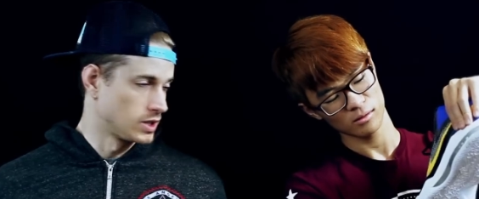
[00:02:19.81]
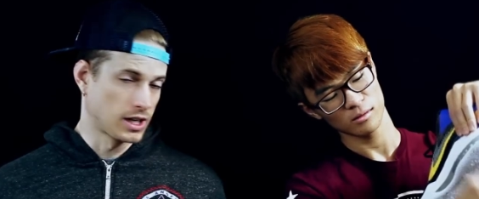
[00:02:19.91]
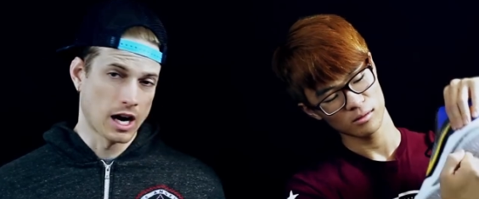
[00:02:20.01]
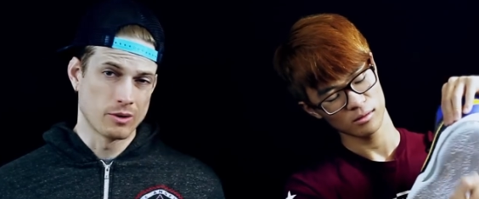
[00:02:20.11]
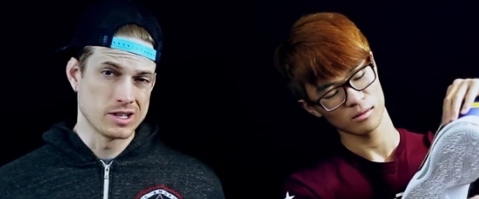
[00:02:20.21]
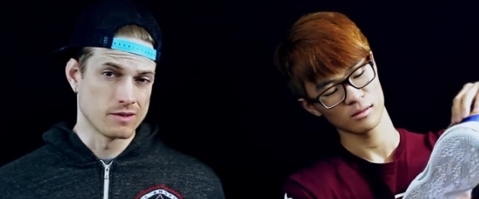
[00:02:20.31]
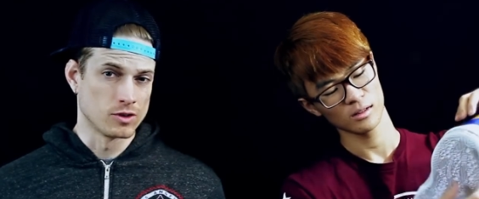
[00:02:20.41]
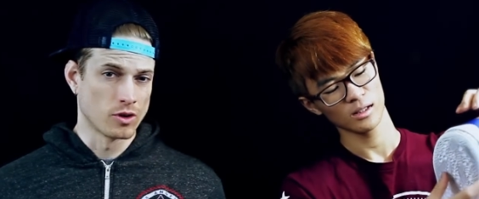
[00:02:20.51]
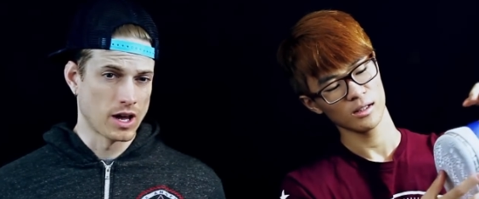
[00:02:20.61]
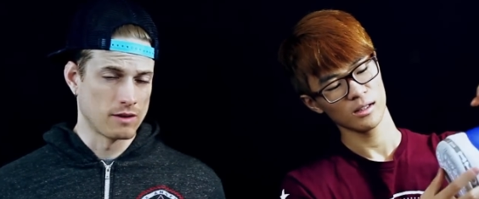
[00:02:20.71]
Speaker 1: The Kyries,
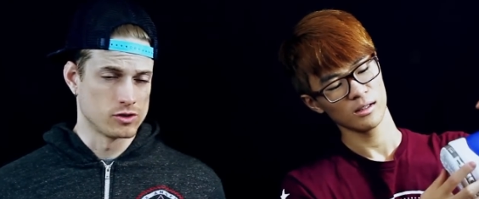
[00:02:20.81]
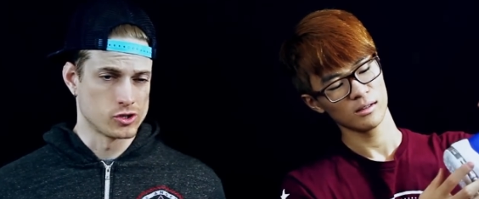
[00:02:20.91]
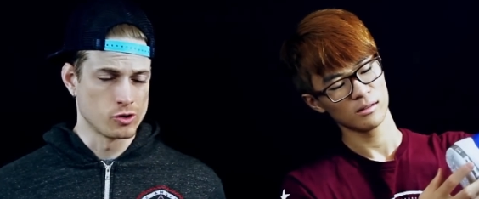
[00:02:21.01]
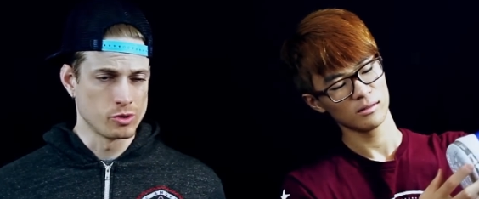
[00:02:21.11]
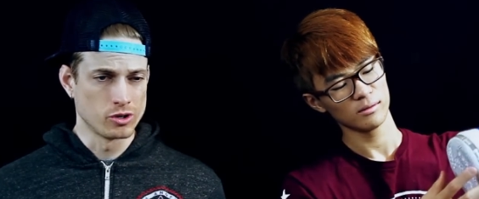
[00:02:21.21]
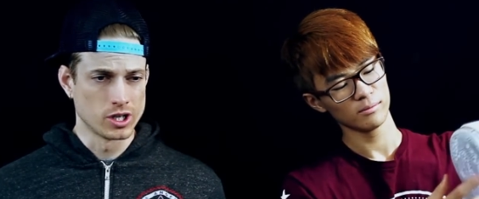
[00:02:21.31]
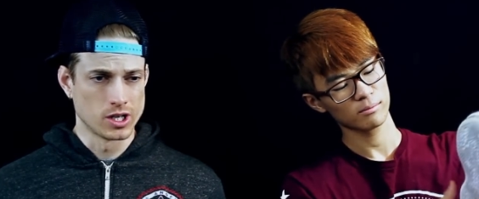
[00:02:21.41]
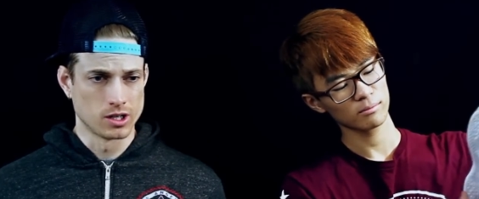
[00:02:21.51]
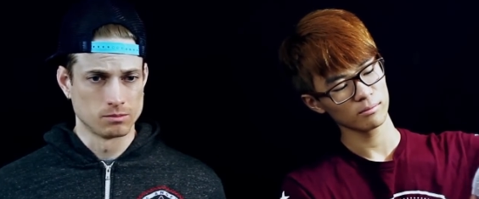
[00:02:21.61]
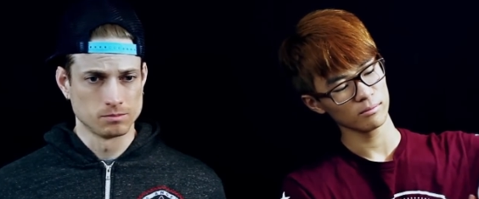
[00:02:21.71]
even though they have a zoom unit
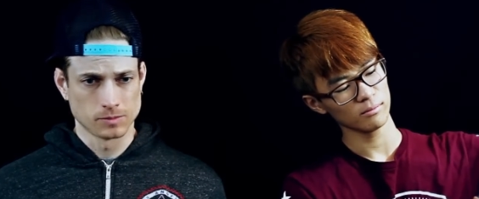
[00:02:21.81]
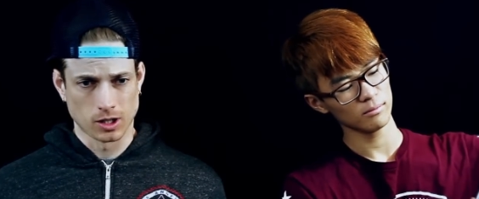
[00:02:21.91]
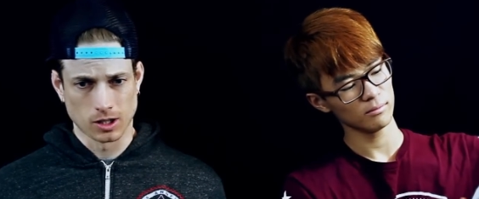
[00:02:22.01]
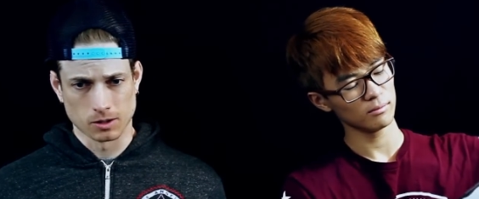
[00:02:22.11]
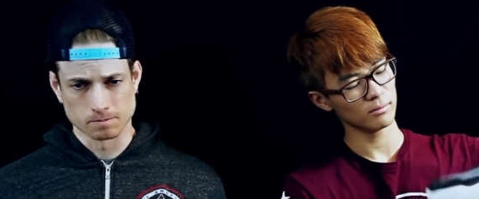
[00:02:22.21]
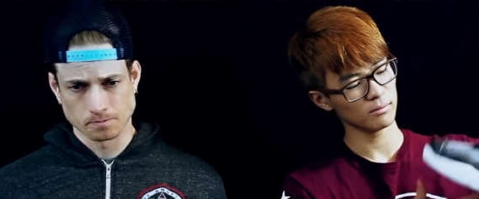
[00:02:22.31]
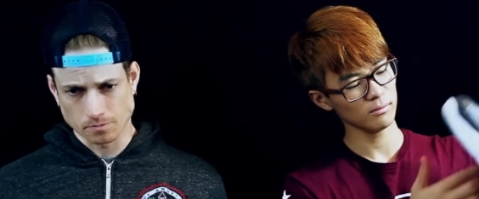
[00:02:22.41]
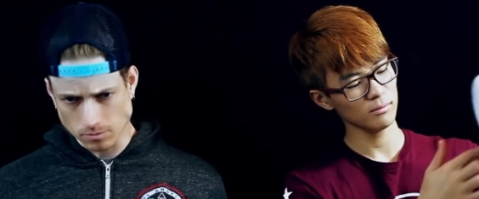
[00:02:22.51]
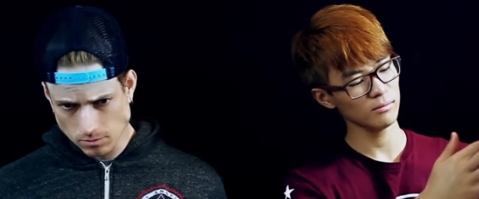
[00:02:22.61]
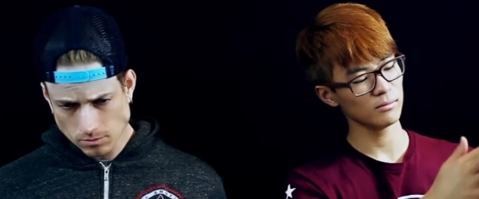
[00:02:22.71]
in them... Um,
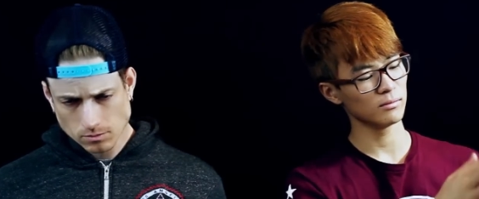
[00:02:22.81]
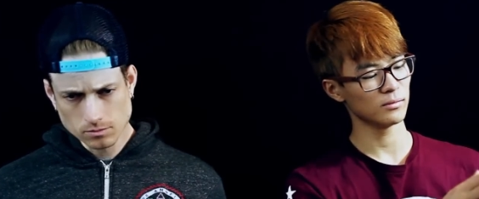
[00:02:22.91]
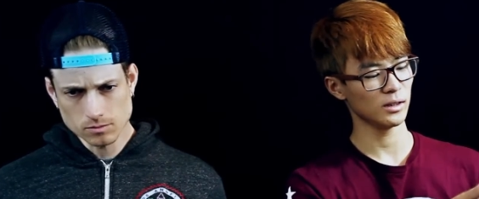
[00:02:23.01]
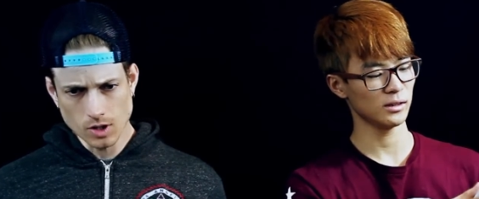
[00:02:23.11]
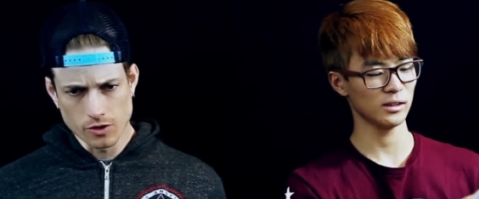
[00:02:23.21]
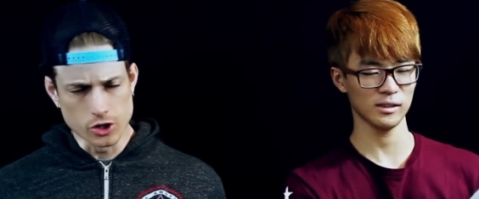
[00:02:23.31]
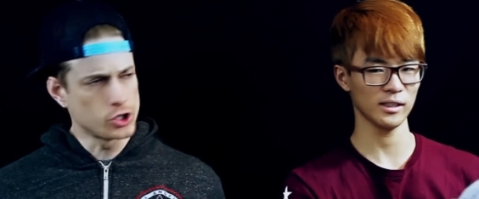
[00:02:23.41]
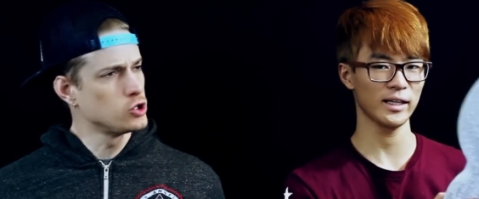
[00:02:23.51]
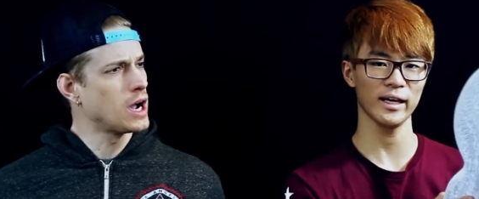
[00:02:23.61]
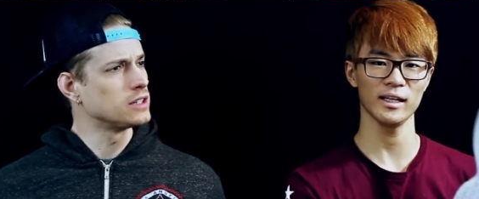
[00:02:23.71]
the
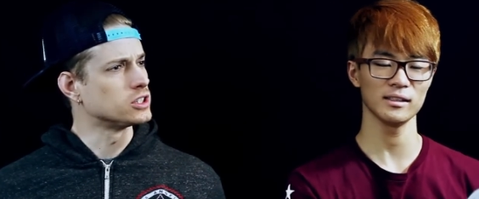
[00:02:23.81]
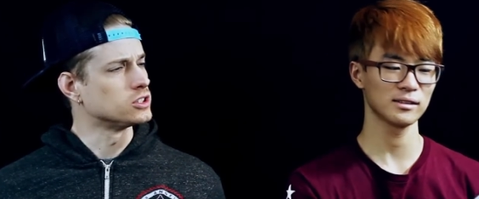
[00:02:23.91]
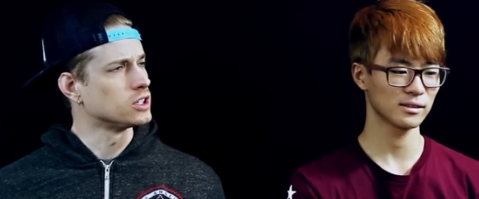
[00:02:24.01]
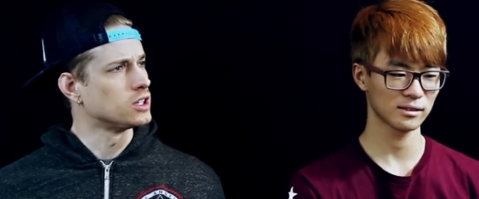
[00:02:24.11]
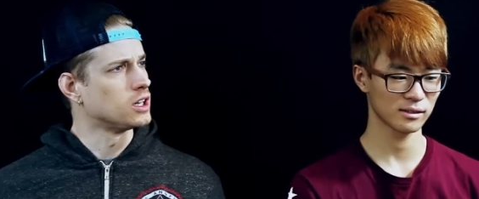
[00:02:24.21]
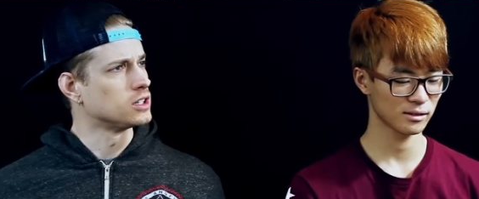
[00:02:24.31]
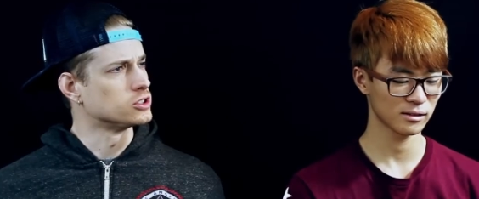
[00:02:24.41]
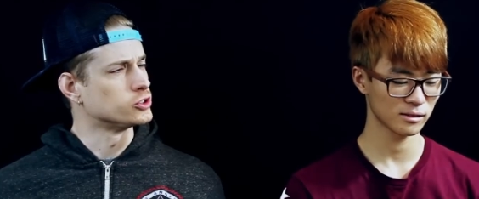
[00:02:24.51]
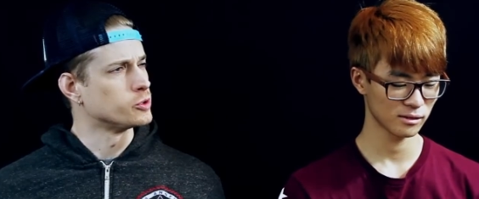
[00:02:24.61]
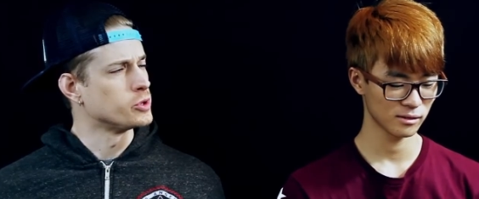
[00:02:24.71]
two has a, a has
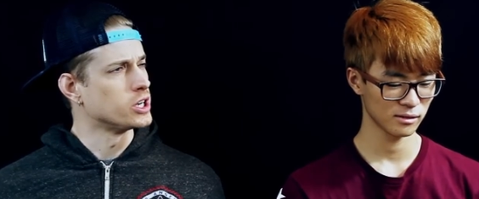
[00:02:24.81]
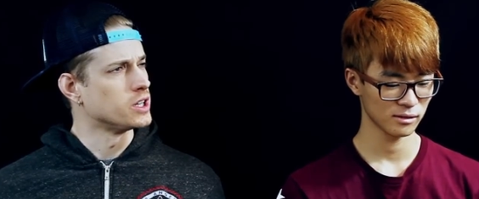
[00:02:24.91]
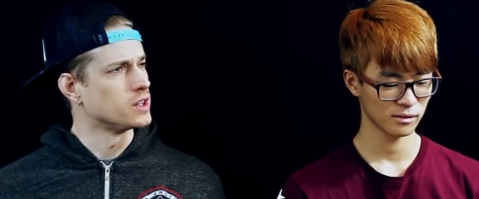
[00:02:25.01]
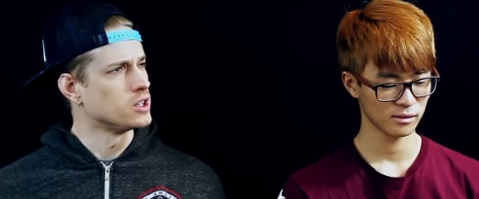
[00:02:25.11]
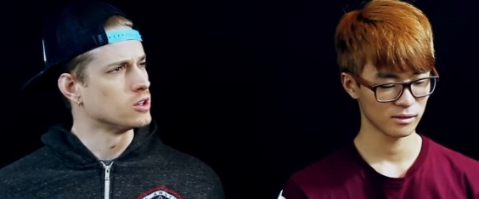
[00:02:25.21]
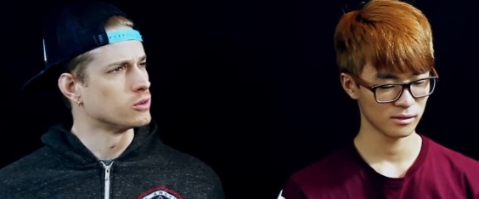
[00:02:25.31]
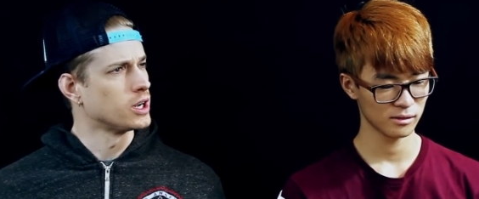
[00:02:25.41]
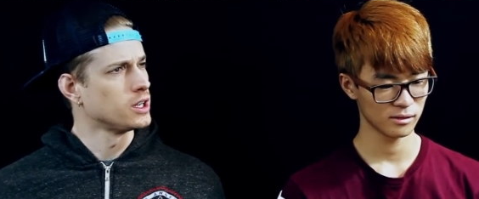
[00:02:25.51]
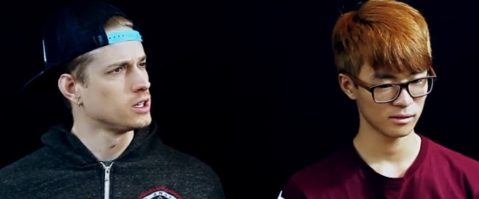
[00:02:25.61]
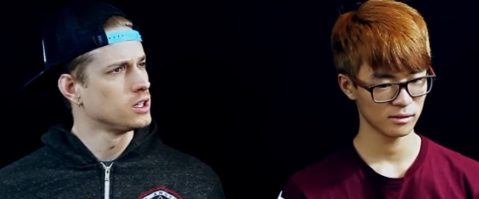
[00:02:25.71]
a zoom unit in the heel,
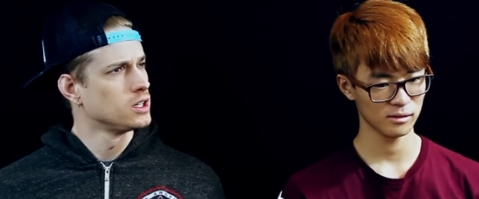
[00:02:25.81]
right?